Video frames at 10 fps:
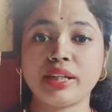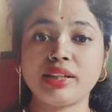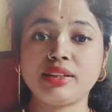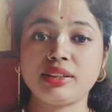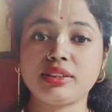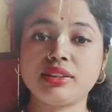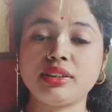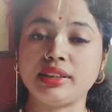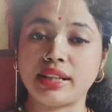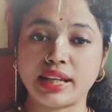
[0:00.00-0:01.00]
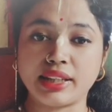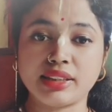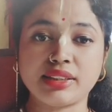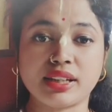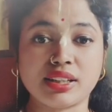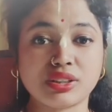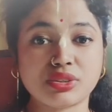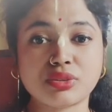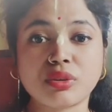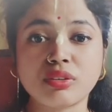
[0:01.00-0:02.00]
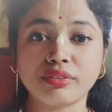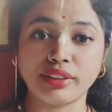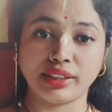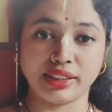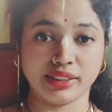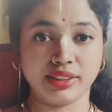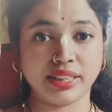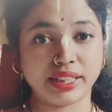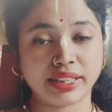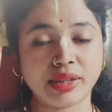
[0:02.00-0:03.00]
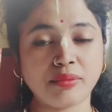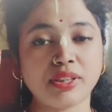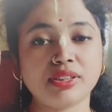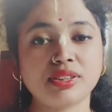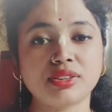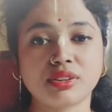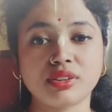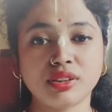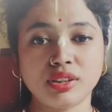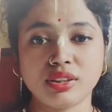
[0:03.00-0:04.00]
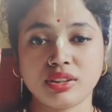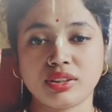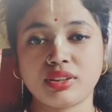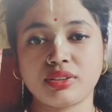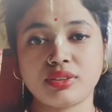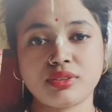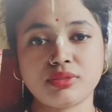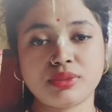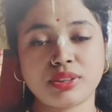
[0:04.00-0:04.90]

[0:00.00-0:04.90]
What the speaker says: Okay, now we will derive. See, the overall energy, that is the sum of.